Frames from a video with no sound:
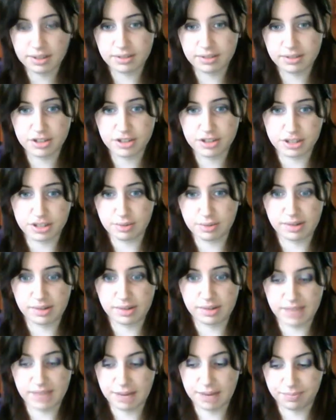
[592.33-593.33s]
She's one
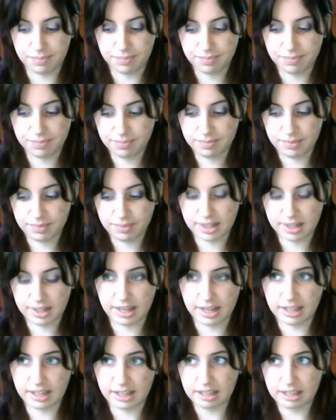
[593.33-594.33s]
of them. You kind
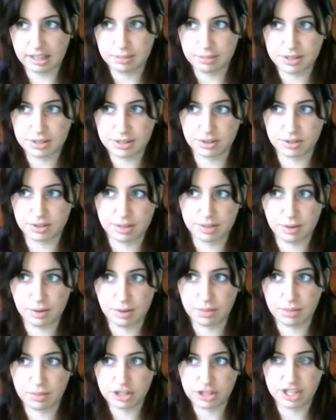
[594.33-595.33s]
of get a little bit of story about
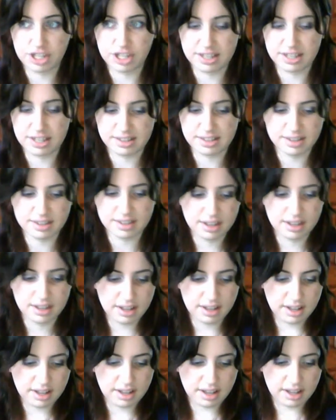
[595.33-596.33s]
what she is.
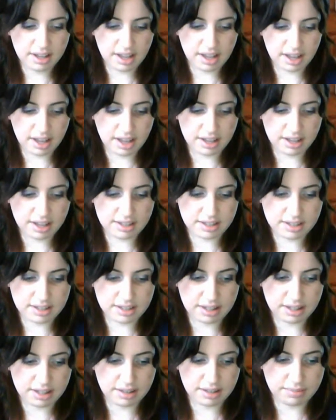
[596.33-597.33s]
And,
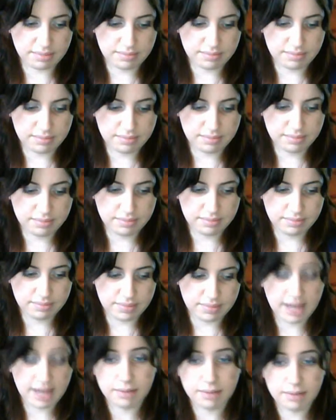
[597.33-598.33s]

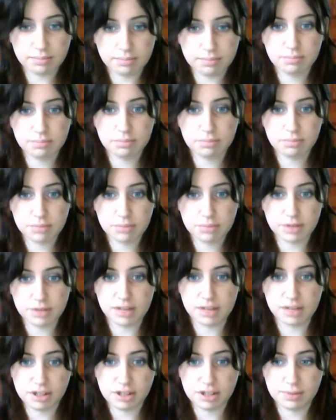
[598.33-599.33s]
yeah. So it's
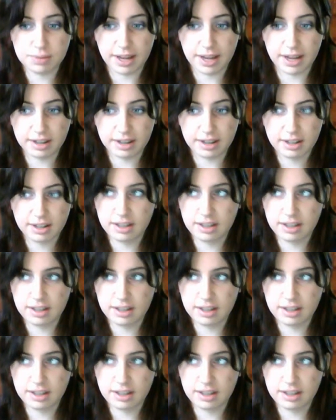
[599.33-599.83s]
not too bad.